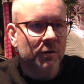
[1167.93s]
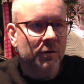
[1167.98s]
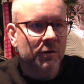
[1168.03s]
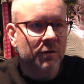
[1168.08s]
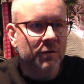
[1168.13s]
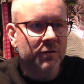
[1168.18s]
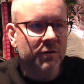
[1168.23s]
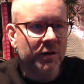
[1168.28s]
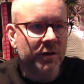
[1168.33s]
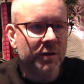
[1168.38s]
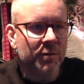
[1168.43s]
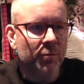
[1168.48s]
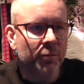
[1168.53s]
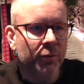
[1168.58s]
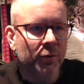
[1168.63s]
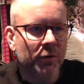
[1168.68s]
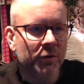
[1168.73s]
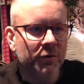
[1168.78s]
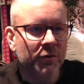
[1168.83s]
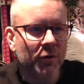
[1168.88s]
So I
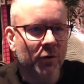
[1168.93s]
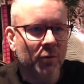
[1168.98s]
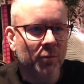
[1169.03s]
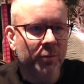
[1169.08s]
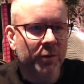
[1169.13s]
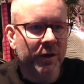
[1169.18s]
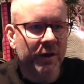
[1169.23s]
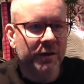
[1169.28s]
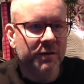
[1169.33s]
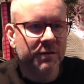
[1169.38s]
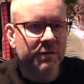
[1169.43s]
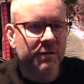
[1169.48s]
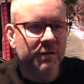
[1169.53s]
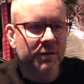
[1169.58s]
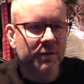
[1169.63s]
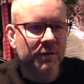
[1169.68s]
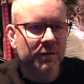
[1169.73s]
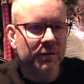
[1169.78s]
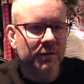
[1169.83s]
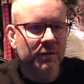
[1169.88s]
import homepage
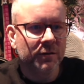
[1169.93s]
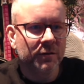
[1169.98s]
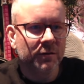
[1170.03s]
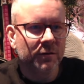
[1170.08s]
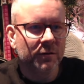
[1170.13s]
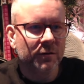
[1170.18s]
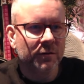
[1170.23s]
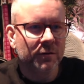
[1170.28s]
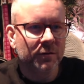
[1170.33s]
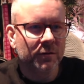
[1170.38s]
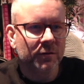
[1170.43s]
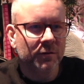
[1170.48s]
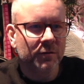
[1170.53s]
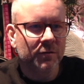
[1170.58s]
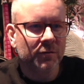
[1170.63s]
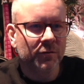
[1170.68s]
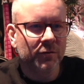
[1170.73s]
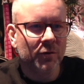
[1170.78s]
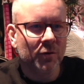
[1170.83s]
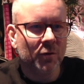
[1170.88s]

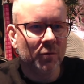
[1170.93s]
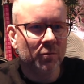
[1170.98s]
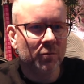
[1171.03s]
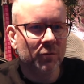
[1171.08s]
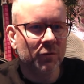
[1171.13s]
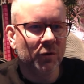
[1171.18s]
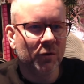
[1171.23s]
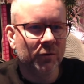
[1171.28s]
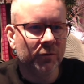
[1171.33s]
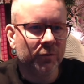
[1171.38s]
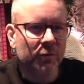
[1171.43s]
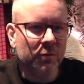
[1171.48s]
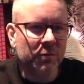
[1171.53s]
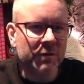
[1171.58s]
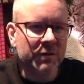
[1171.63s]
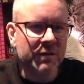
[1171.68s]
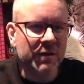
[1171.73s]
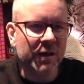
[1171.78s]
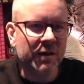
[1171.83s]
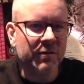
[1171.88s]
from
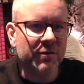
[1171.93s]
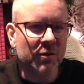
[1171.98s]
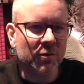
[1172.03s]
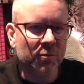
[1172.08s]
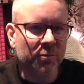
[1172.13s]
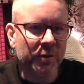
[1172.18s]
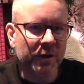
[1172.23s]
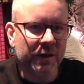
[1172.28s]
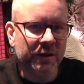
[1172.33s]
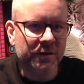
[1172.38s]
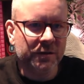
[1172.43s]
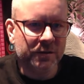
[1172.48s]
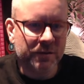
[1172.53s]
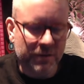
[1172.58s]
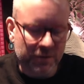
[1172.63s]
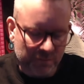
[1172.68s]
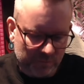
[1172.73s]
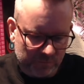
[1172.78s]
/homepage.